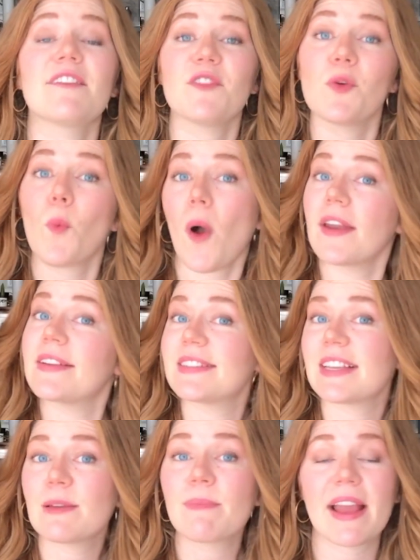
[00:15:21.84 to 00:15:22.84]
If you want to
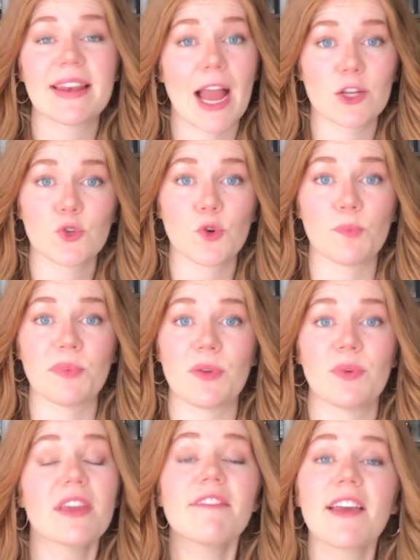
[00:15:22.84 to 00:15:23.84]
see my natural
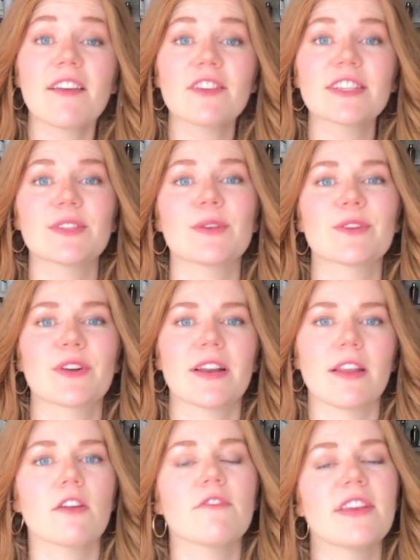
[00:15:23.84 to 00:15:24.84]
beauty favorites, those are in
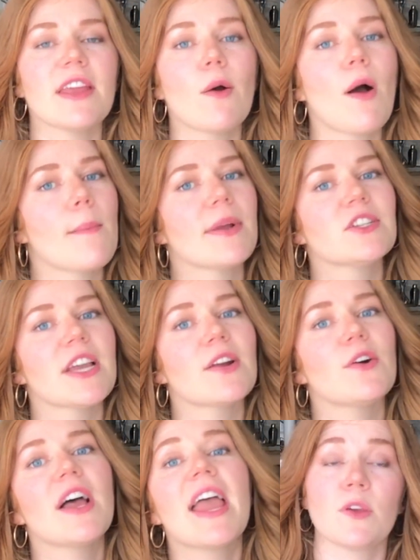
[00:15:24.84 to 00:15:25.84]
another video on my
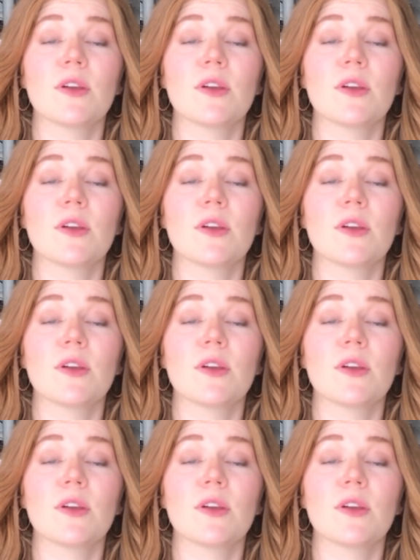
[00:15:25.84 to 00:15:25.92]
channel.